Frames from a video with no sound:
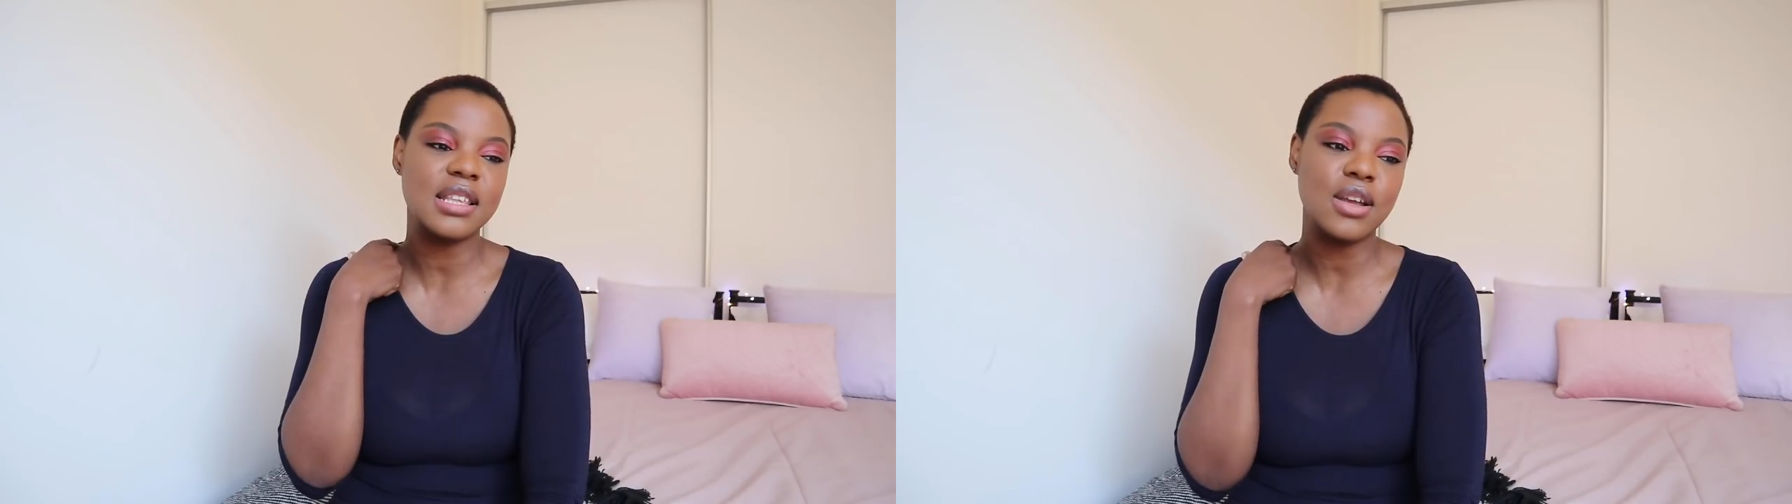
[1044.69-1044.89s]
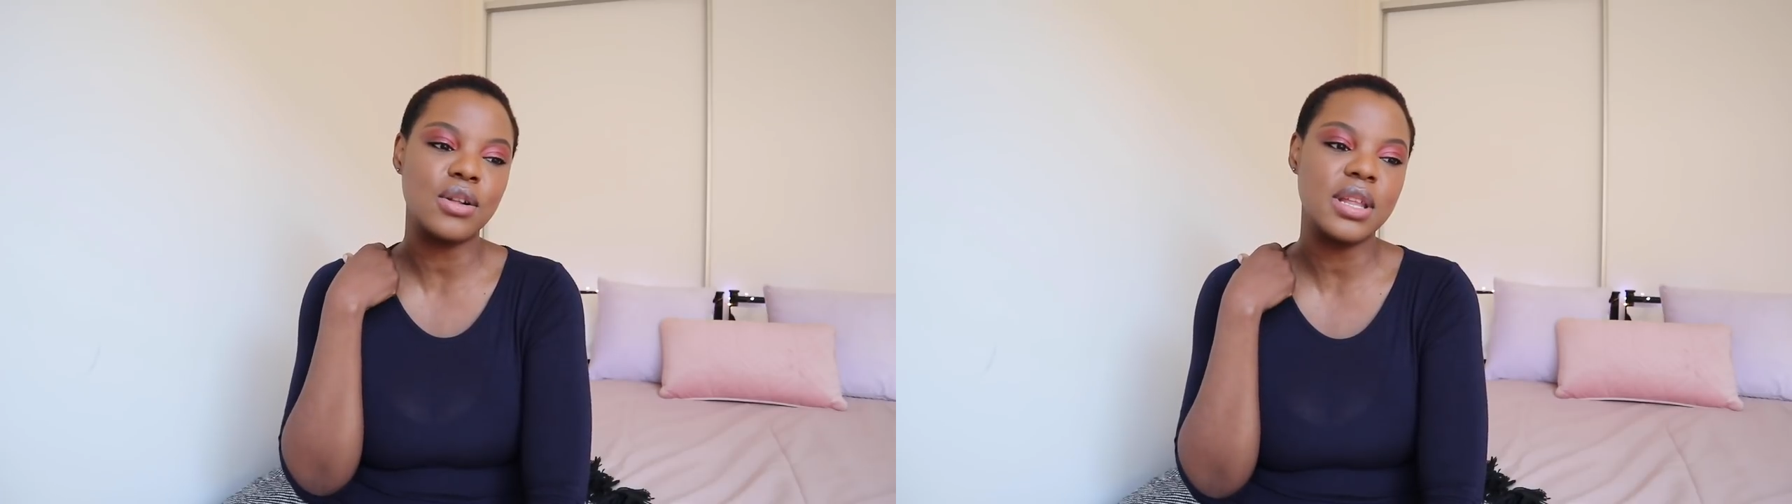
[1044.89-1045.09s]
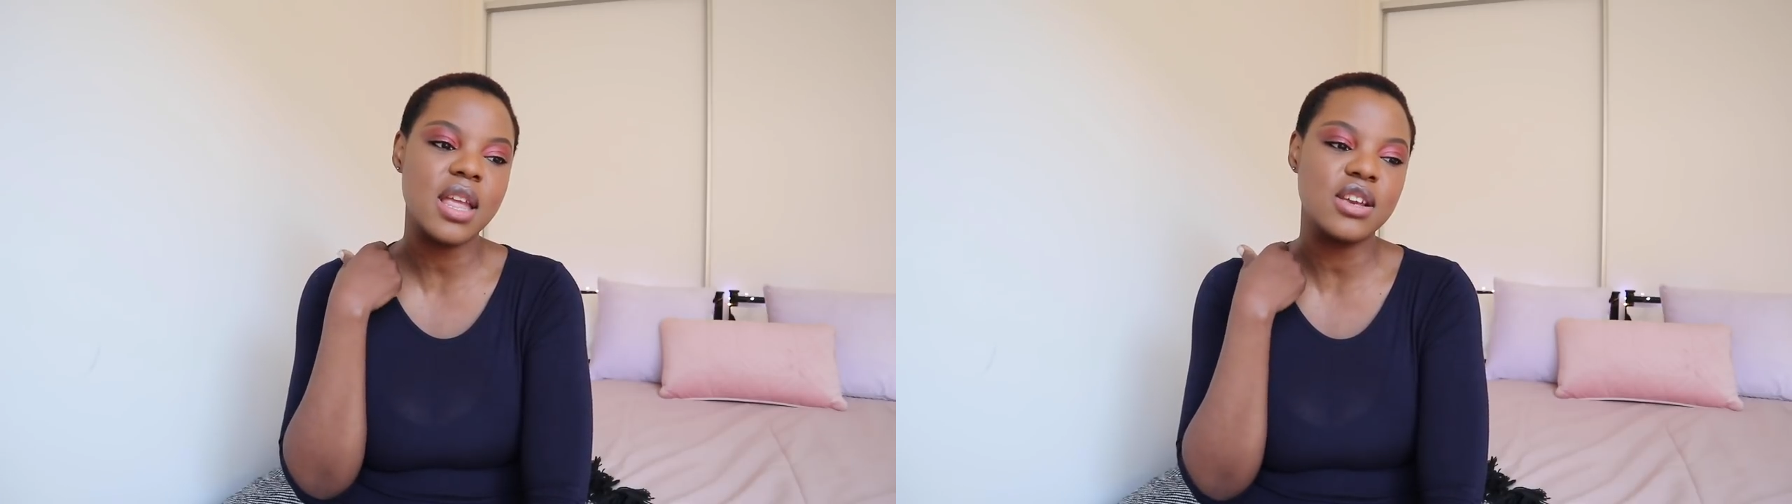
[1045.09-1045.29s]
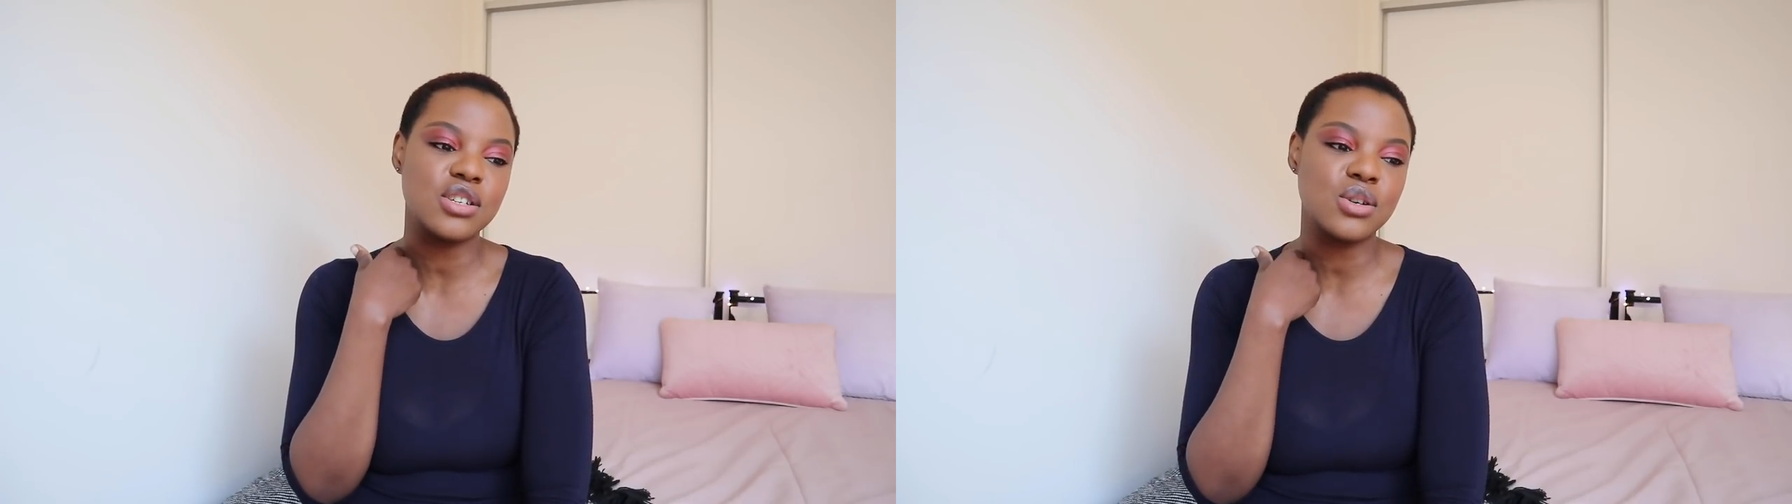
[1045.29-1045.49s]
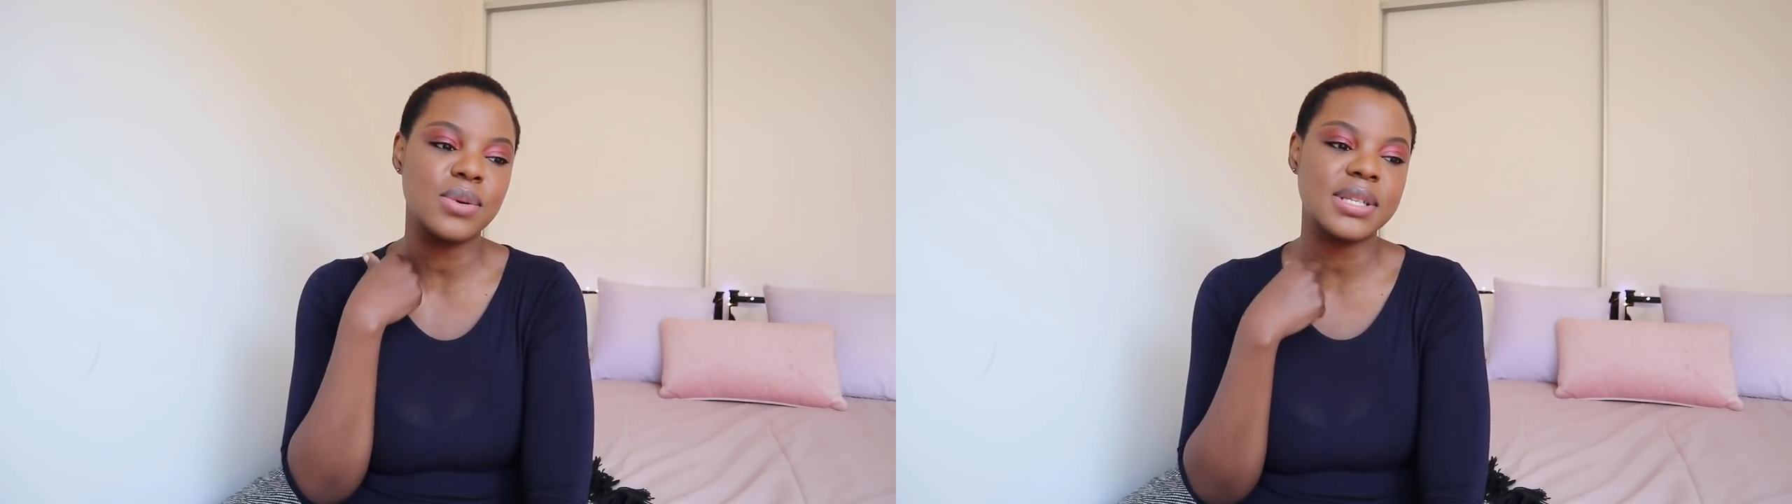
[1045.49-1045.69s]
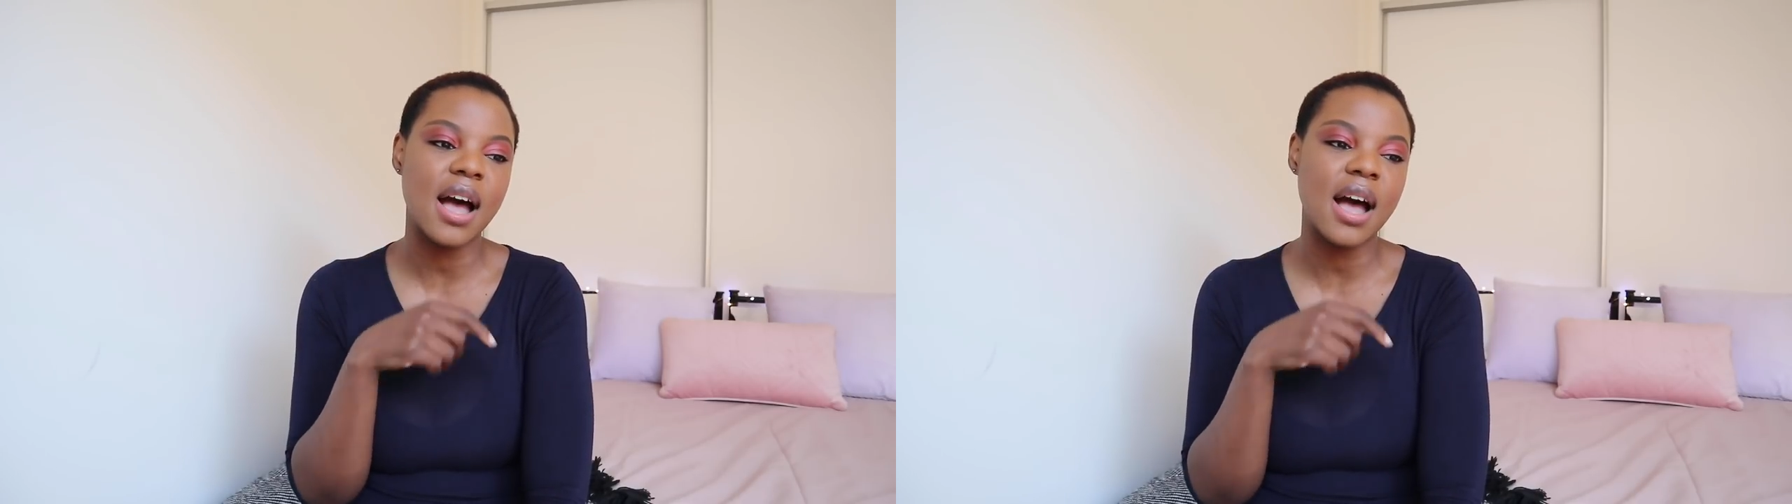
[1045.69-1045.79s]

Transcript: The only issue was